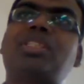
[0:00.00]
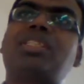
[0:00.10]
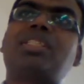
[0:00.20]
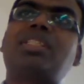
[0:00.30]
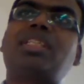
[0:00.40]

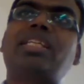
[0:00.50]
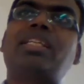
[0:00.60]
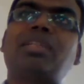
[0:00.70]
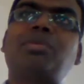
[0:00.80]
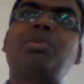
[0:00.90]
processes
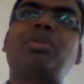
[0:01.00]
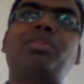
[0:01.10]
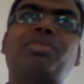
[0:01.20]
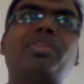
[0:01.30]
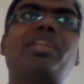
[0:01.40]
like
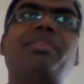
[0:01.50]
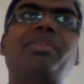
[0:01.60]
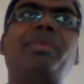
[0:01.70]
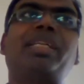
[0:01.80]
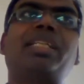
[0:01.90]
removal of
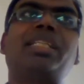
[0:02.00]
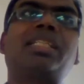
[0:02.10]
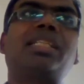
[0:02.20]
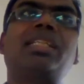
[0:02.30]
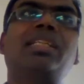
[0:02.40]
heavy
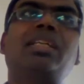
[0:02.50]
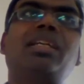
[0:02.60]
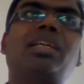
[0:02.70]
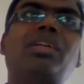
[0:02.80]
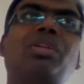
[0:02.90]
metals
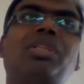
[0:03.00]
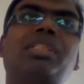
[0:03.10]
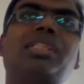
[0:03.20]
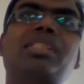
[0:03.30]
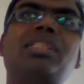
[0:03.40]
and all
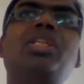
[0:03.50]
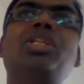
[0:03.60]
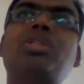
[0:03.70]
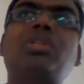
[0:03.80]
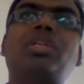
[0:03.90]
these things.
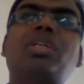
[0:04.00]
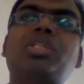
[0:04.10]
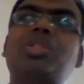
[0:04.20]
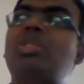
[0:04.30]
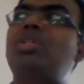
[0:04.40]

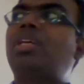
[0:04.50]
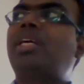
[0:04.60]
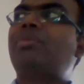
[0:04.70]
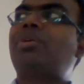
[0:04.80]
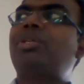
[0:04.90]
So
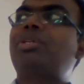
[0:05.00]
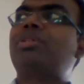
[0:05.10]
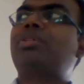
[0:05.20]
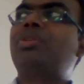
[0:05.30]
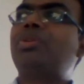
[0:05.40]
I want you
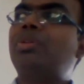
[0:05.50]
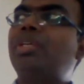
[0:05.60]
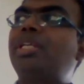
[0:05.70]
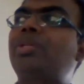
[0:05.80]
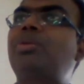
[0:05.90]

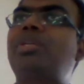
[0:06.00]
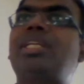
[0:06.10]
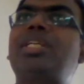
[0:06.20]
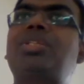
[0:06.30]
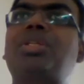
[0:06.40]
to
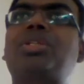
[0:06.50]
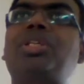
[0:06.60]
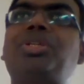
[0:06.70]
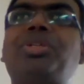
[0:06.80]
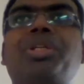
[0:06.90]
include these
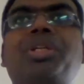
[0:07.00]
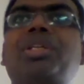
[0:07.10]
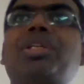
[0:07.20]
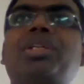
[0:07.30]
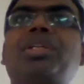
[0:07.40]
also into
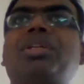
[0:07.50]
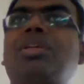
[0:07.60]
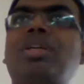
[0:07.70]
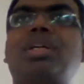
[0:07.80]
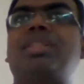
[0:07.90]
your
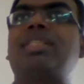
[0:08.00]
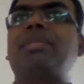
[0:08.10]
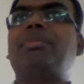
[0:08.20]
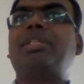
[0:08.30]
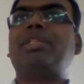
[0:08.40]

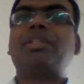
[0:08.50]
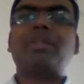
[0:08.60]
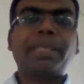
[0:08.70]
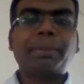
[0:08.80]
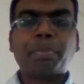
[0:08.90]
assignment.
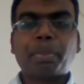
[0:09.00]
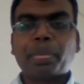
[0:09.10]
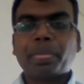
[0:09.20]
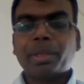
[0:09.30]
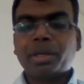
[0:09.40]
Okay.
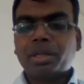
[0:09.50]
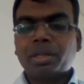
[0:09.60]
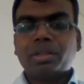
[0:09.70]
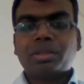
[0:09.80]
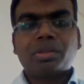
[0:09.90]

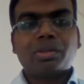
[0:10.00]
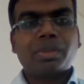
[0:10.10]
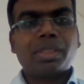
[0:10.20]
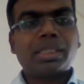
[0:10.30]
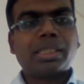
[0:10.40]

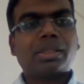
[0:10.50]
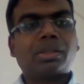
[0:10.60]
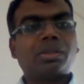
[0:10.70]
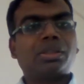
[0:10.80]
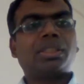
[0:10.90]
So with this,
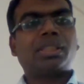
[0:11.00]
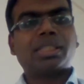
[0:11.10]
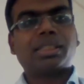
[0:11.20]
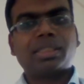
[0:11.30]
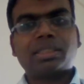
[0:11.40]
I'll close
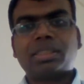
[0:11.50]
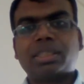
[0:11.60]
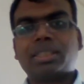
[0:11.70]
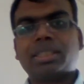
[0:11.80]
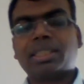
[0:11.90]
this
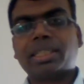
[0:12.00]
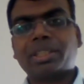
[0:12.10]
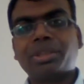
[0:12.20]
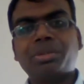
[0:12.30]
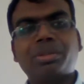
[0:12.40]
lecture. I'll say
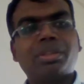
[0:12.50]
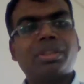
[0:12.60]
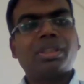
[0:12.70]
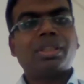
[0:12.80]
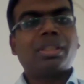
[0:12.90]
thank you.
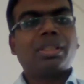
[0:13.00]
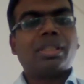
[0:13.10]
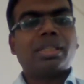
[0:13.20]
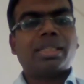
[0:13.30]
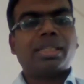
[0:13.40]

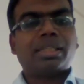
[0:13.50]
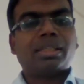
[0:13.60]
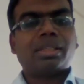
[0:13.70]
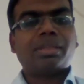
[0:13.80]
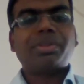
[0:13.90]
And